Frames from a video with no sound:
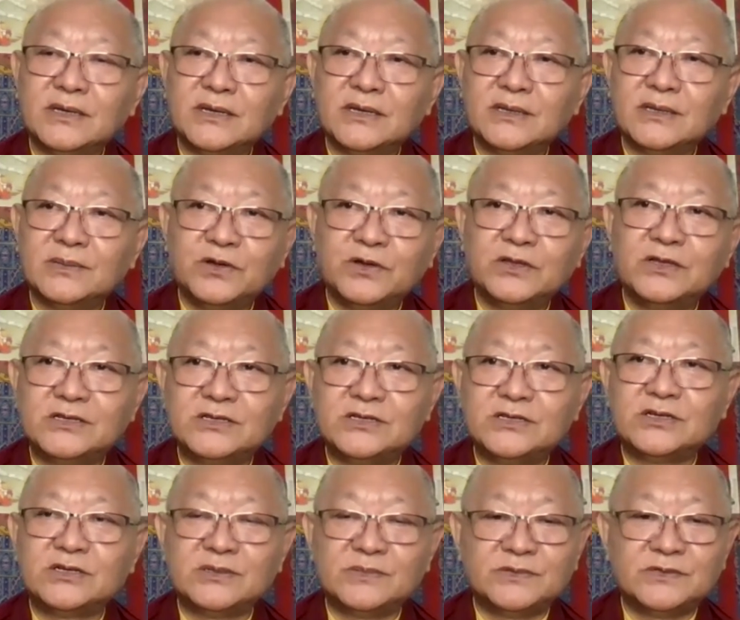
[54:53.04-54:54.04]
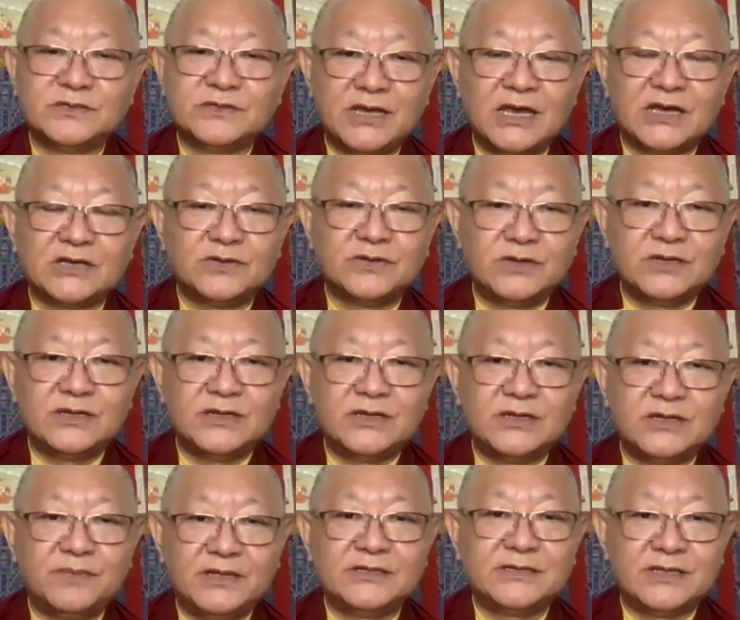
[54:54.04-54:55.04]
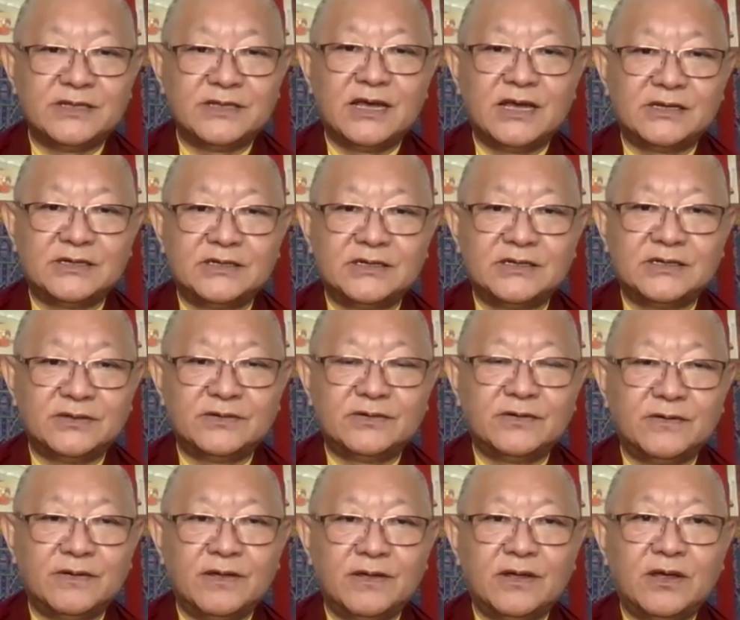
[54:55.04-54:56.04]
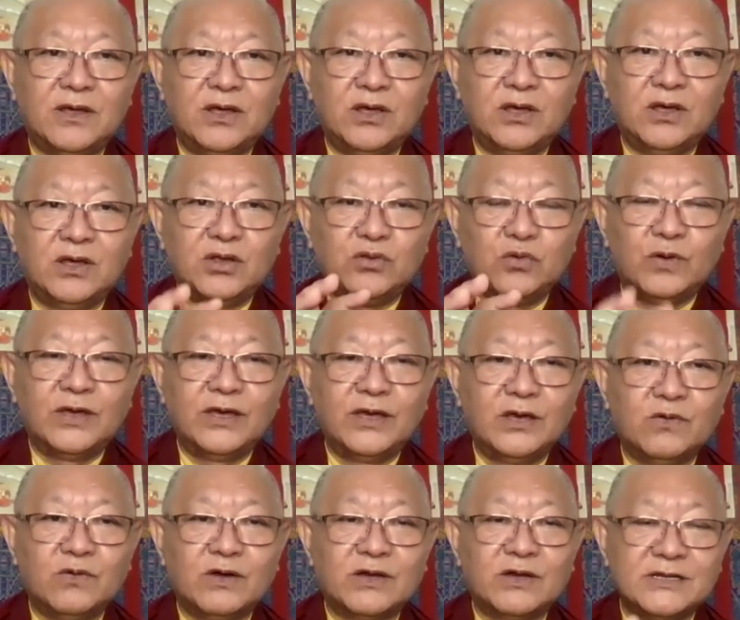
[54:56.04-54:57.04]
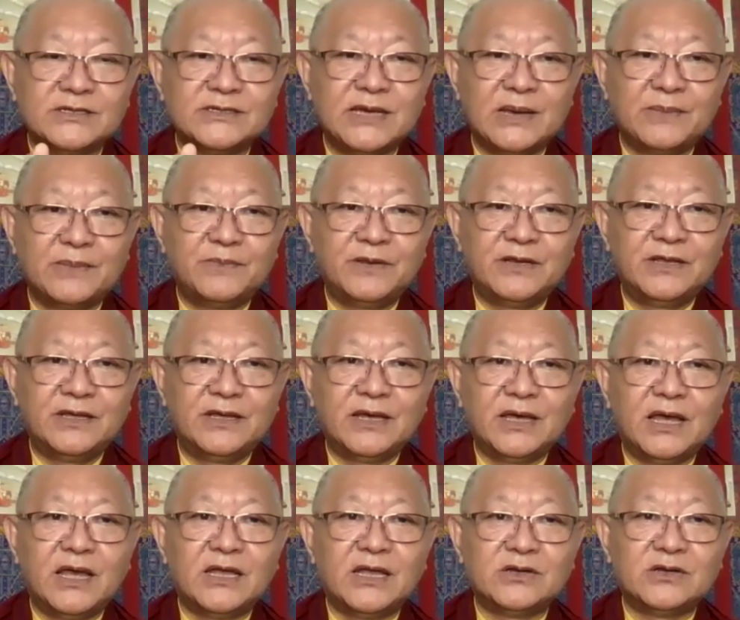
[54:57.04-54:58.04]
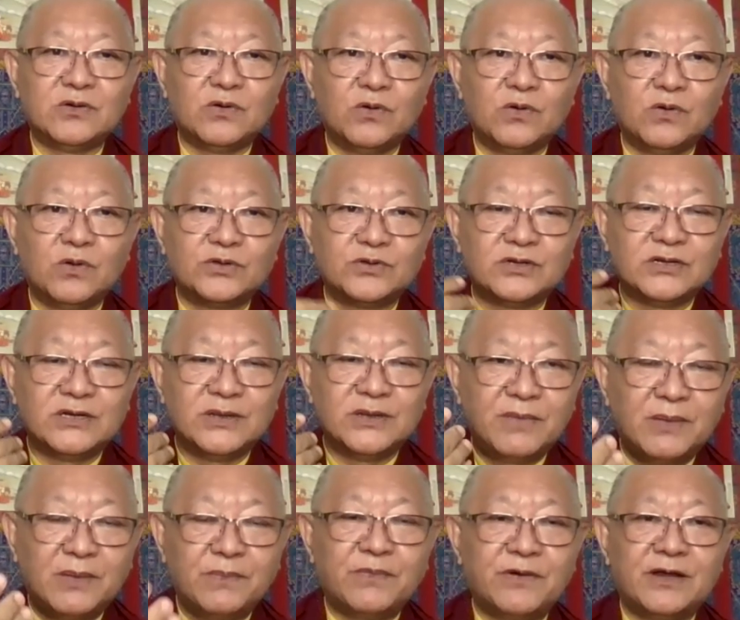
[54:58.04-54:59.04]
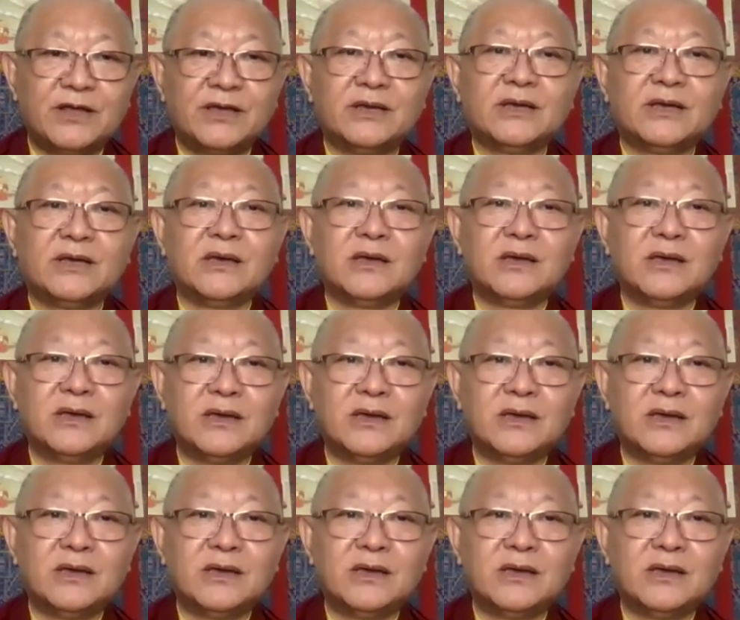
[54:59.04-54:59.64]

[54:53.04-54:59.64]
in Buddhist terms actually means that, knowing what is happening and also remembering